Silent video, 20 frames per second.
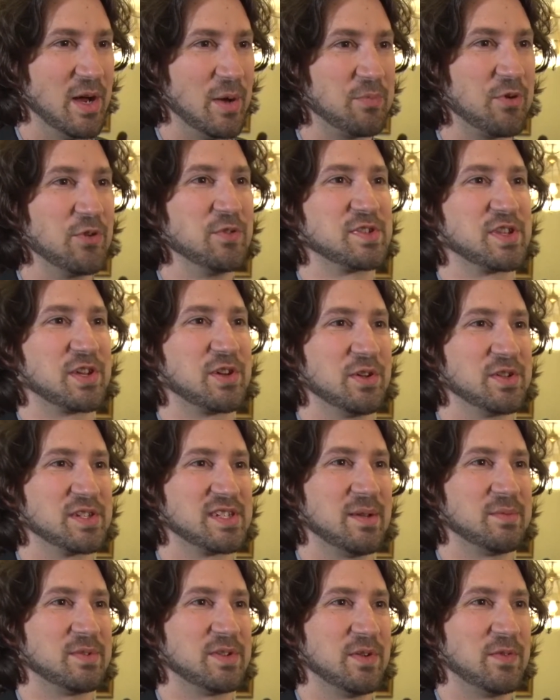proves the
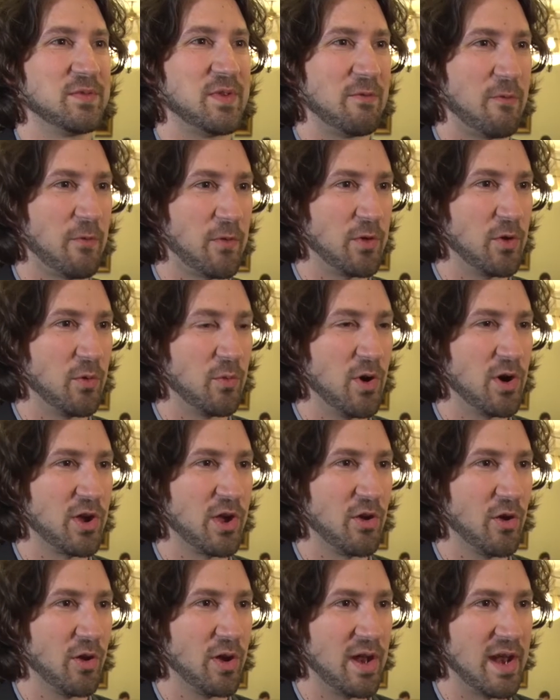concept of everything you're
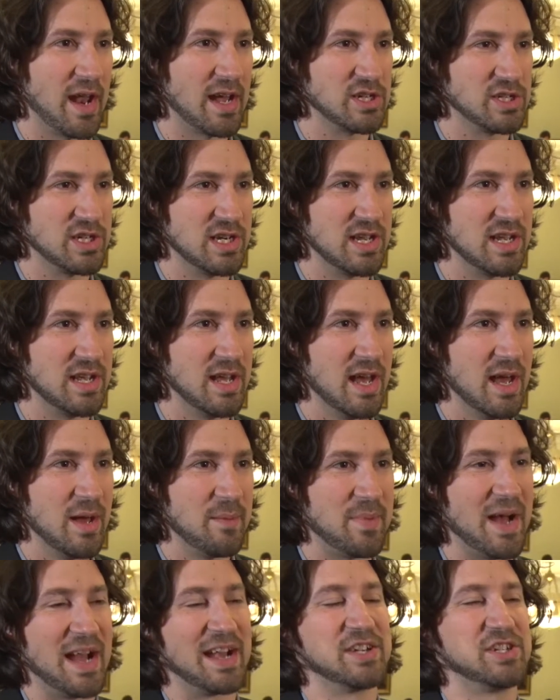working on and actually
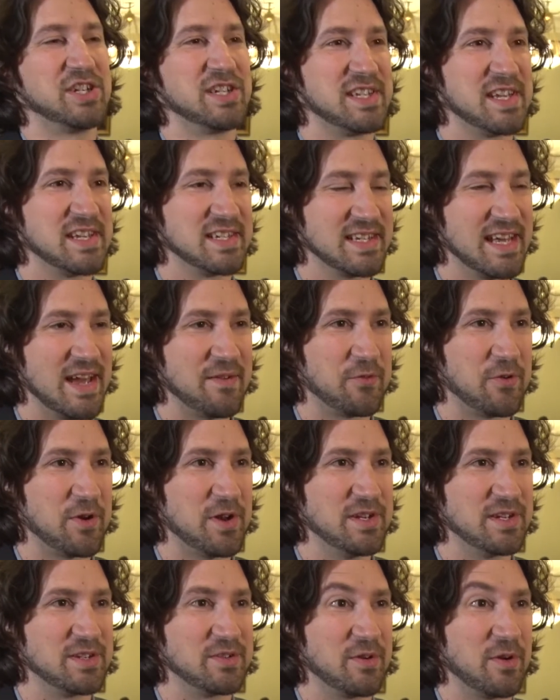packages it together
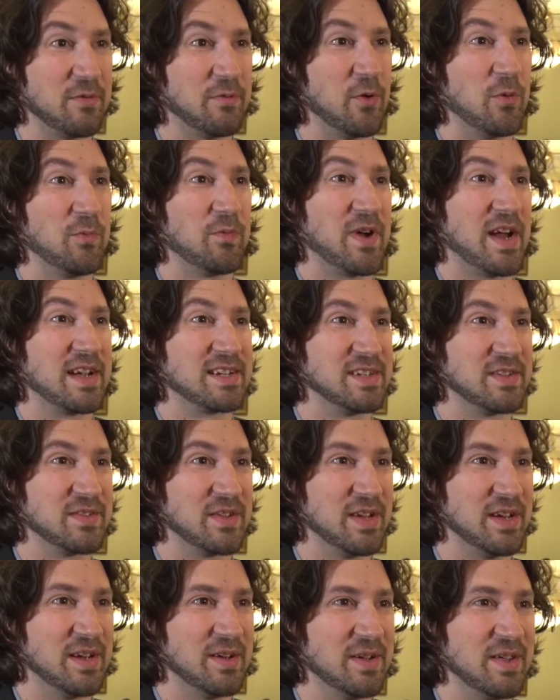into a form factor
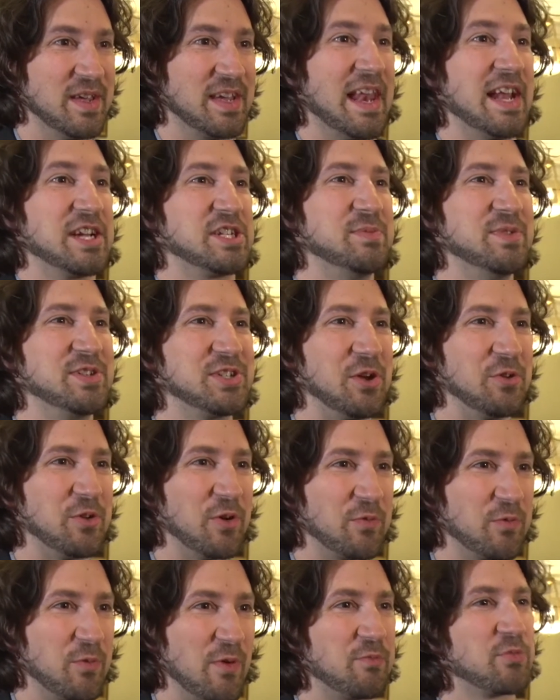that can actually be showed
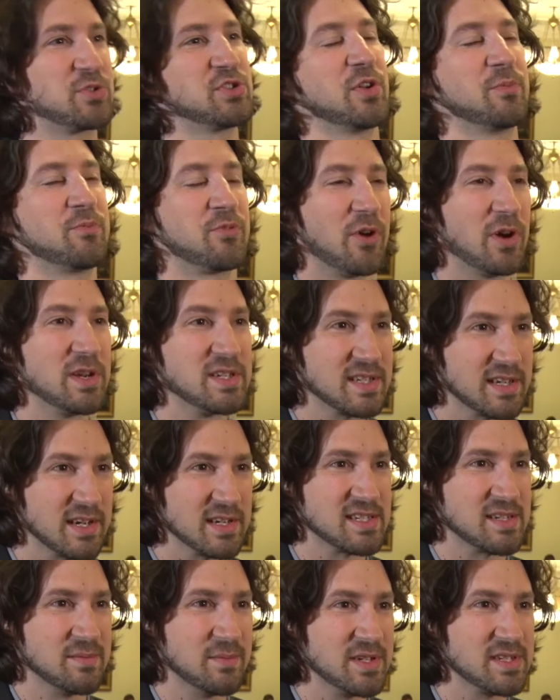off with sort of pride to
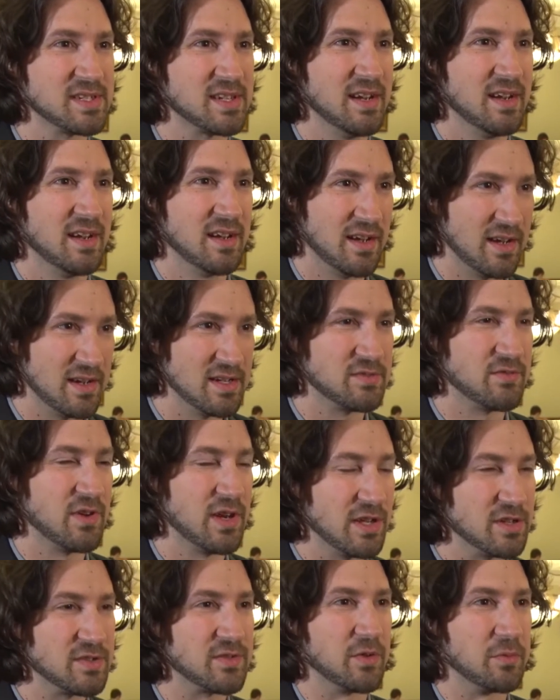customers is
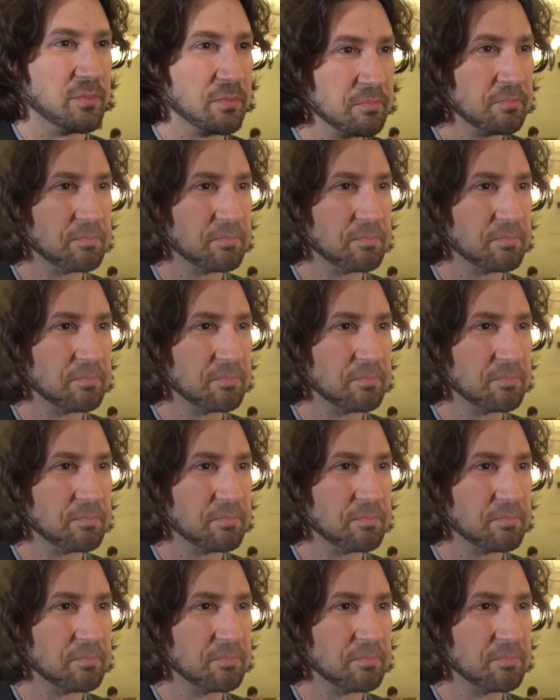really useful.